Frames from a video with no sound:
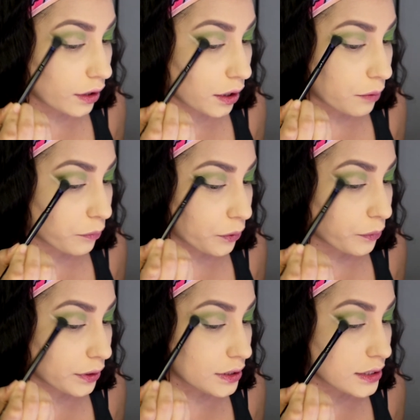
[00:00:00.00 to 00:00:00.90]
And we're
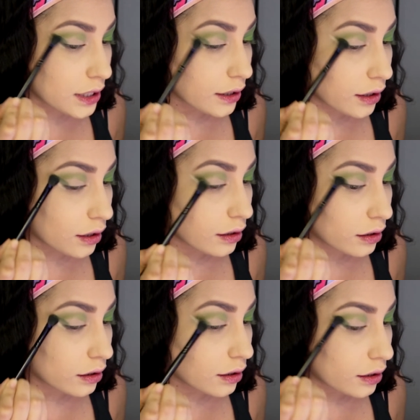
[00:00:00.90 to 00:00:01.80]
going to take it
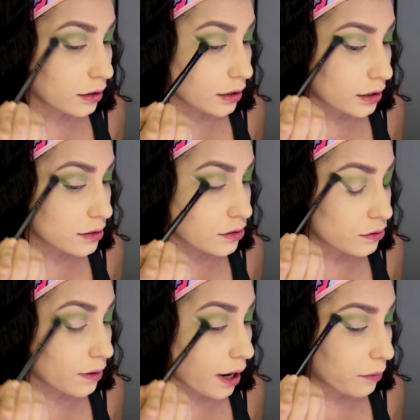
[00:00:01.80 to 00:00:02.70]

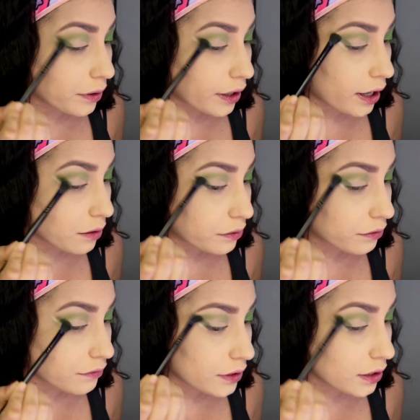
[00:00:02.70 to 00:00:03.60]
into our
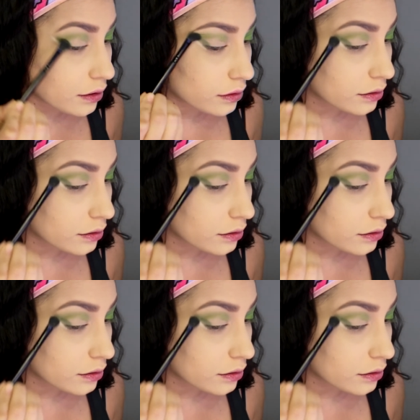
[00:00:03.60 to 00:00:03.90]
outer V.